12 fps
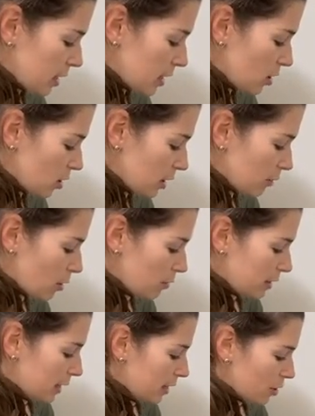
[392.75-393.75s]
and all I want
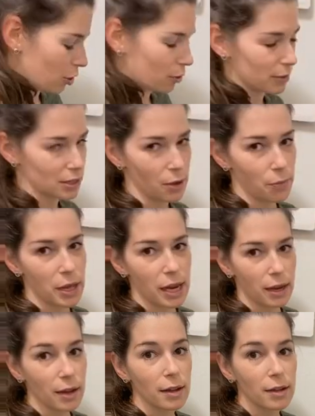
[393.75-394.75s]
when I get home is something
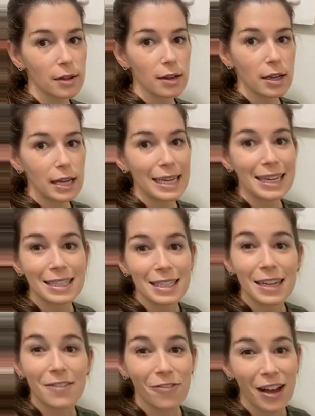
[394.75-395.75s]

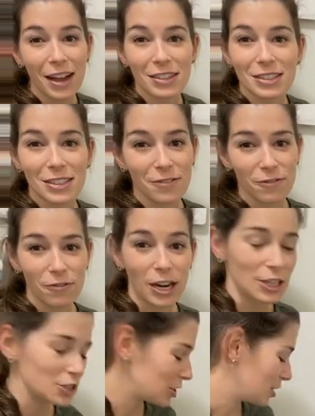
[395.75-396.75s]
easy and fast and
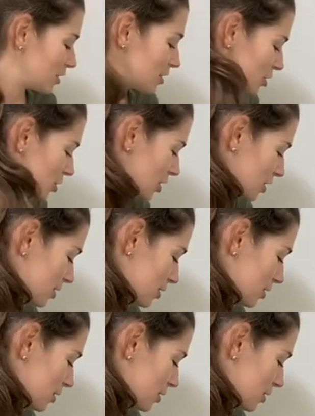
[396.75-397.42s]
fresh and delicious.